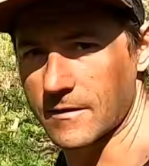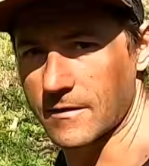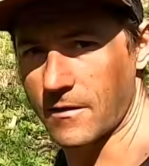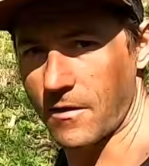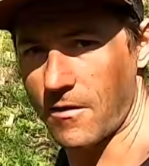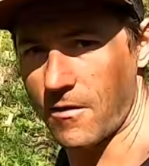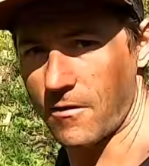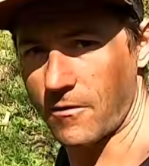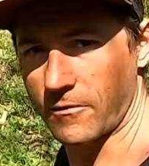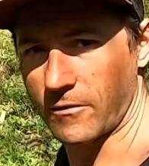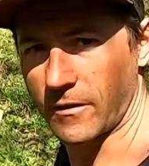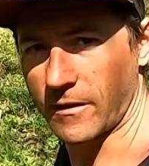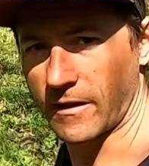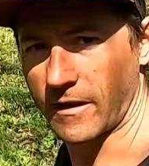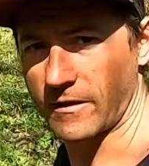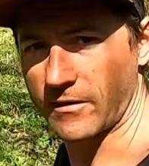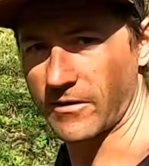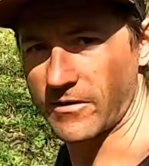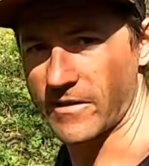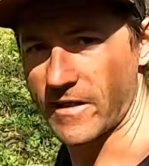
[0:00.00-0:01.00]
So,
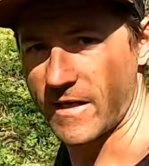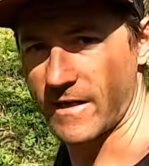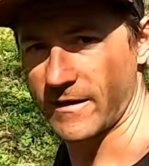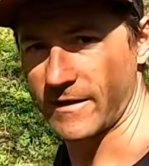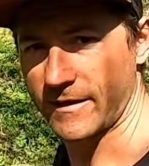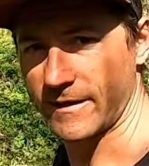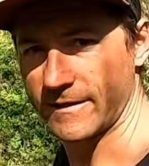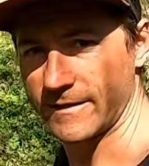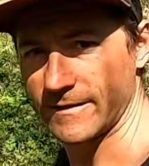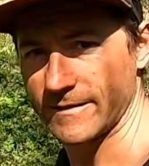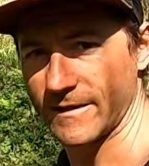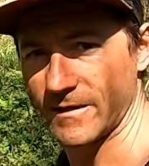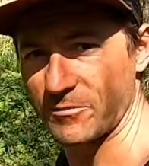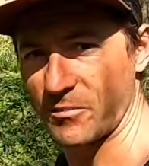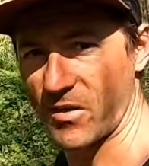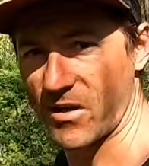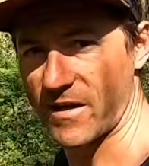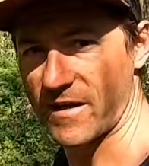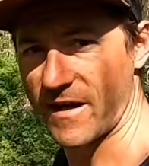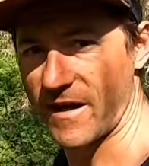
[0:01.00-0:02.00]
another day in
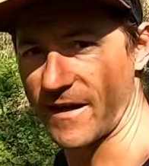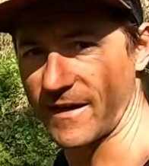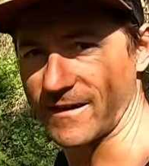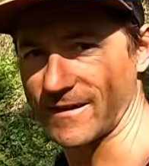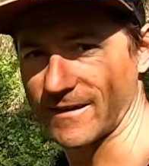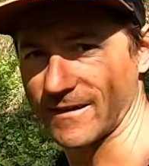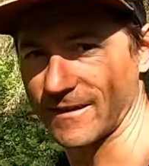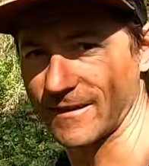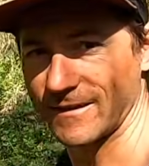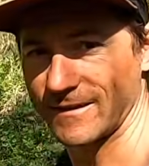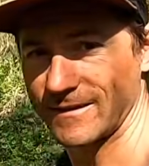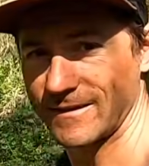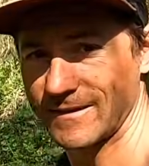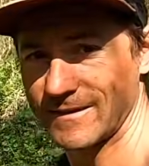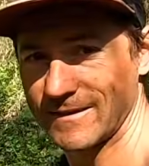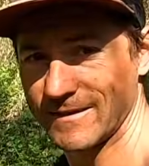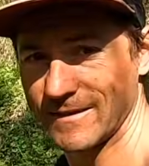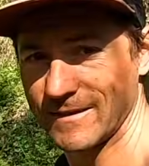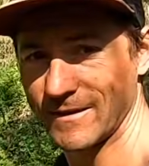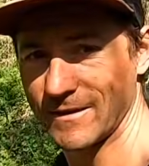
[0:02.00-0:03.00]
paradise
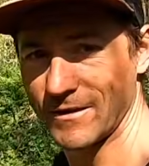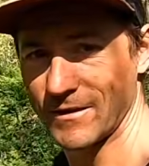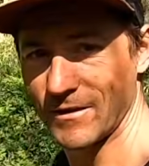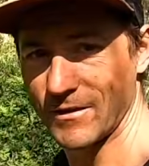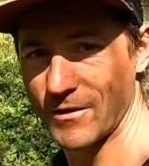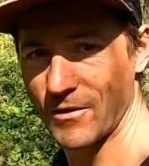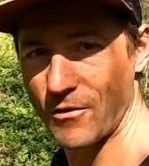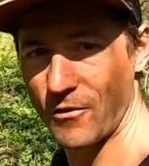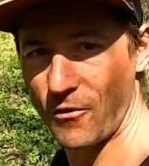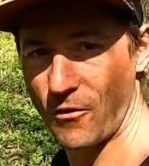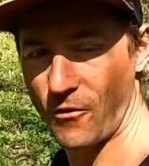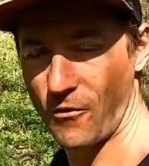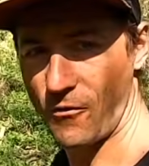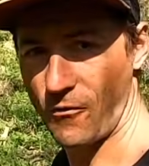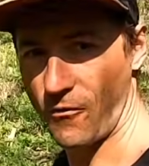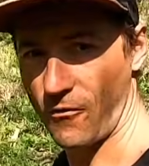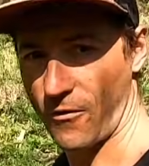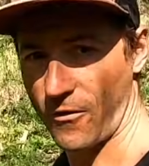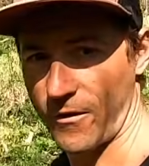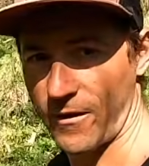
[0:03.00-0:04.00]

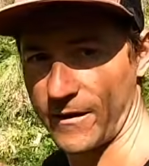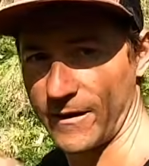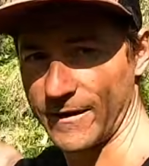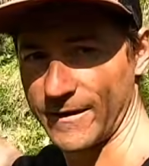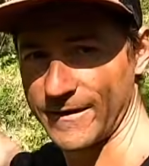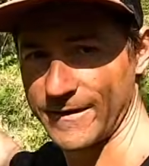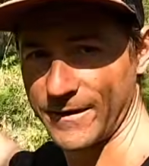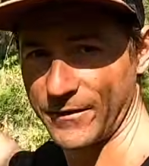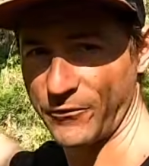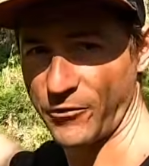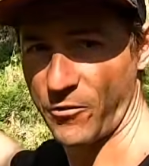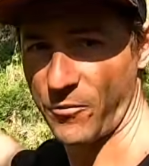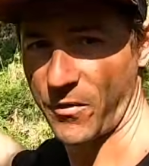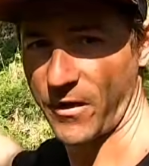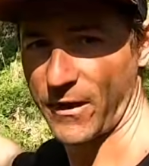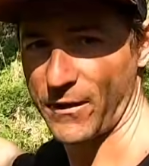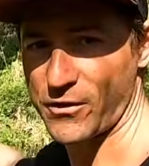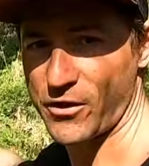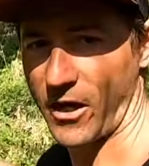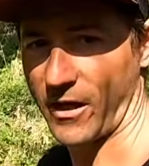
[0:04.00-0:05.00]
or
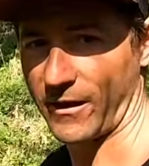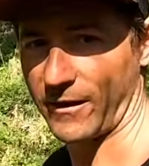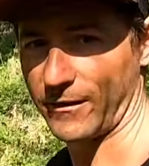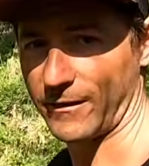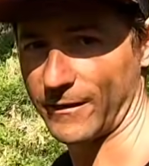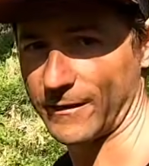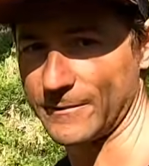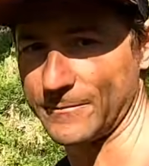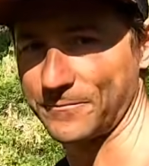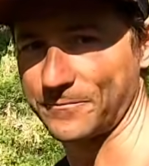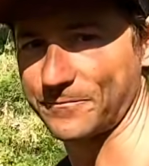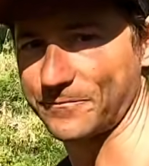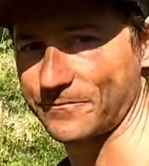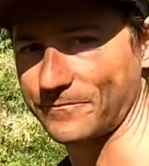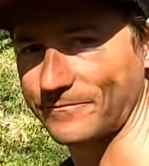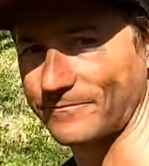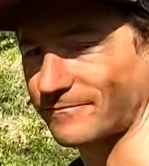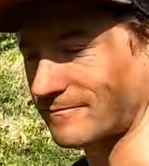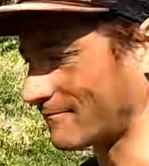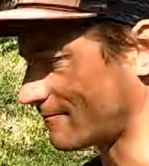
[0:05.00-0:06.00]
European jungle.
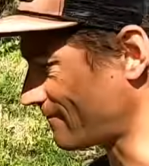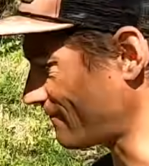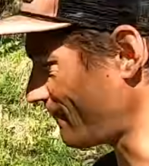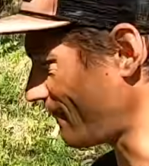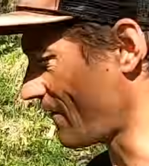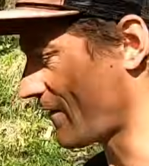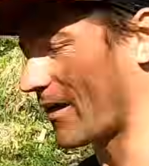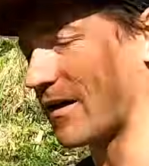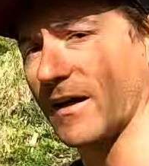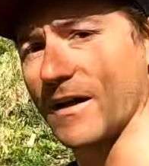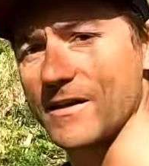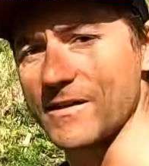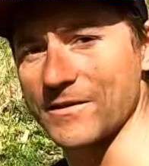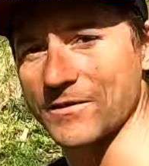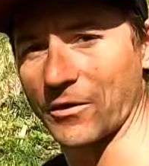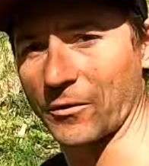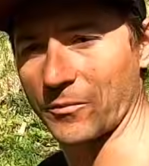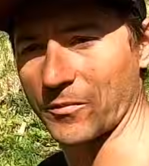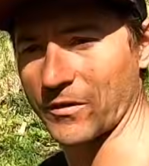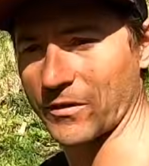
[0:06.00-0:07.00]
I
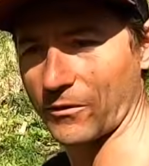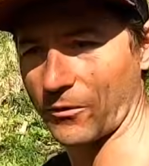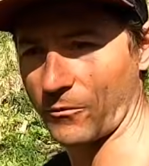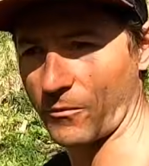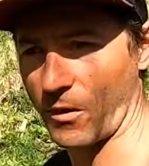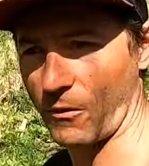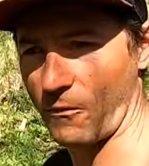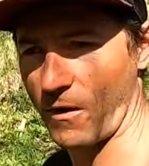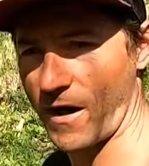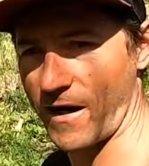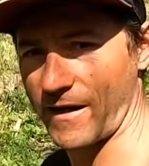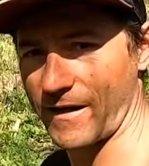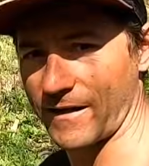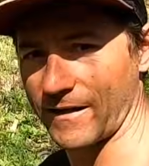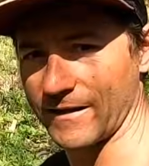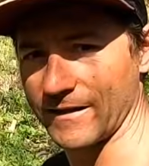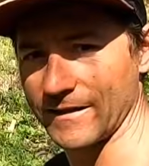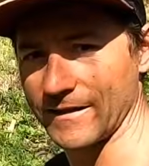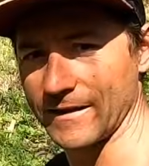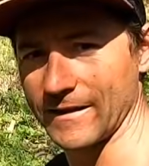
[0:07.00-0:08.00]
stopped on my way
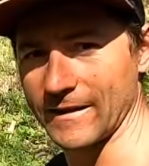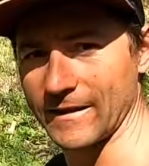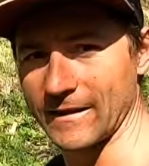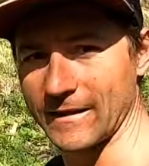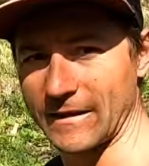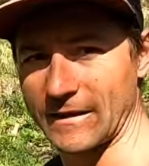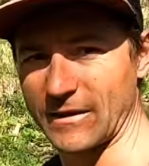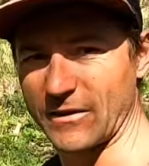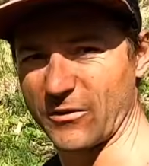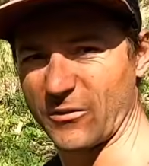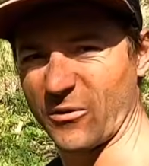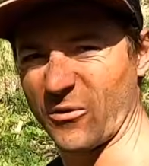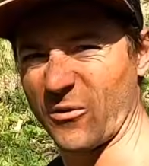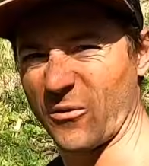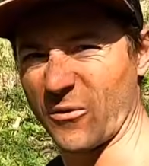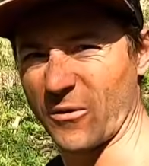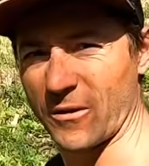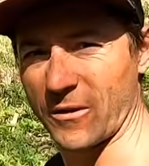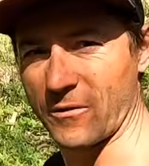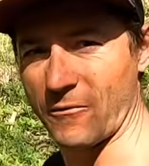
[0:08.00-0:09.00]

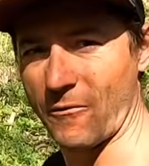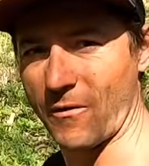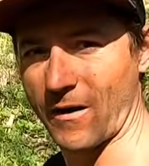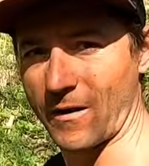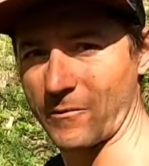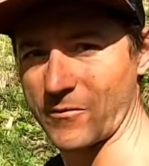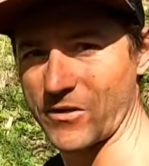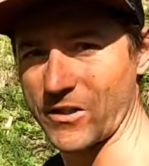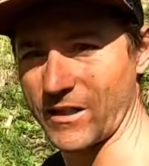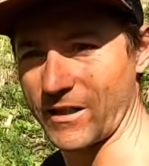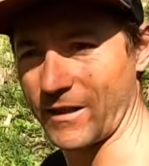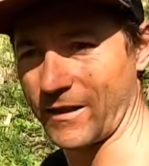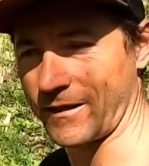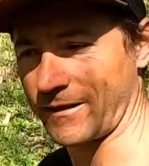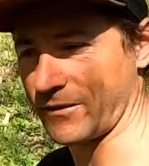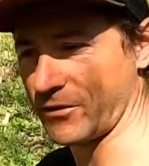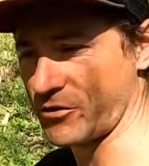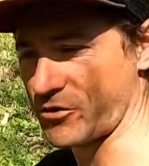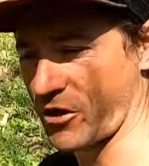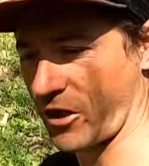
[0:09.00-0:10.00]
to where I'm
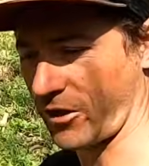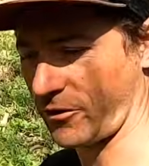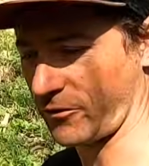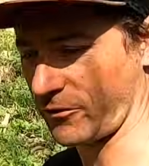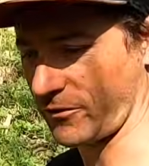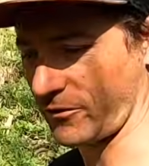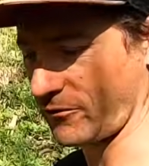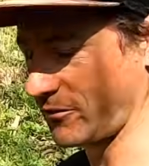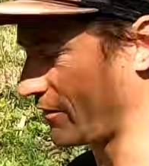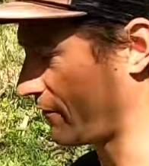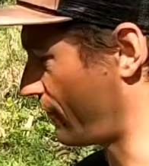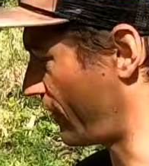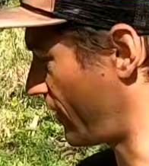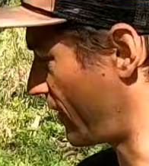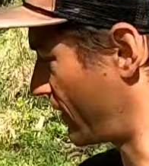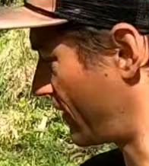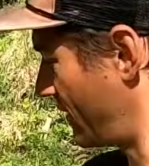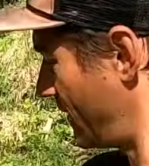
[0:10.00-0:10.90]
digging the channel to divert